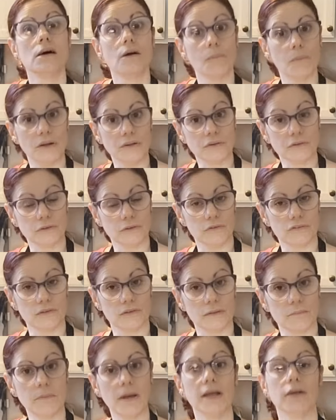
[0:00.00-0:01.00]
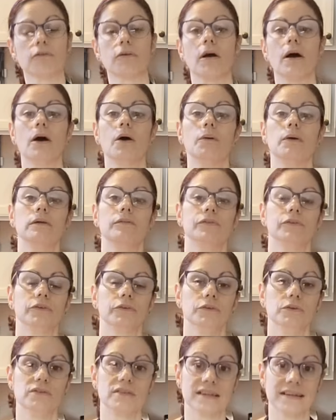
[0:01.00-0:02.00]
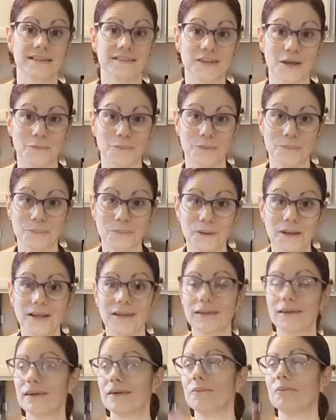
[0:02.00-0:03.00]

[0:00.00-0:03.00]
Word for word: When you're using the micro, if you're using a double boiler,